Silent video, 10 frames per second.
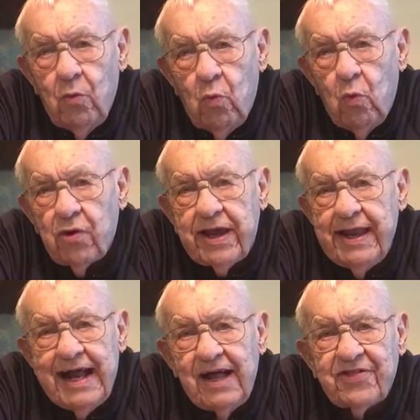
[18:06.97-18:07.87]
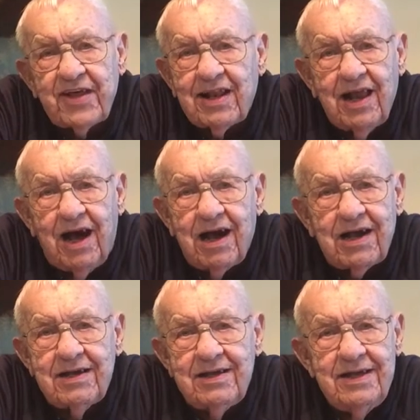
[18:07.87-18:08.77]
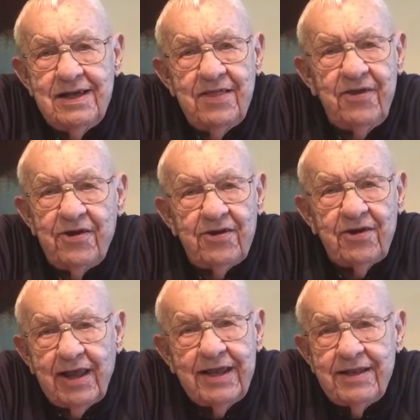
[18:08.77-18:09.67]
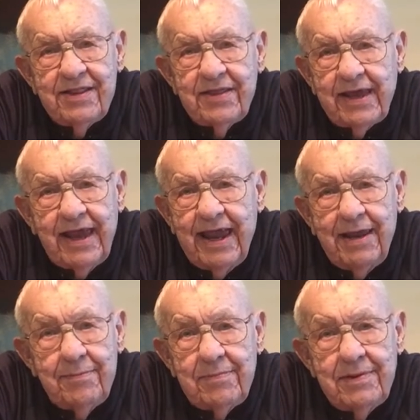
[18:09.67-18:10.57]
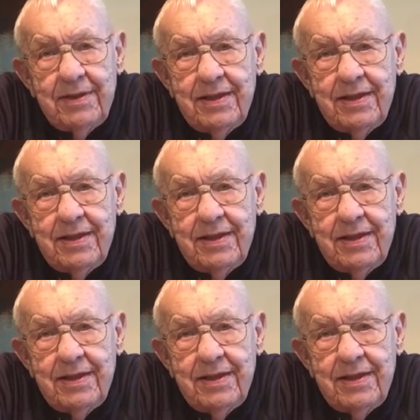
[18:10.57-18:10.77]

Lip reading: working out the clock there late in the game.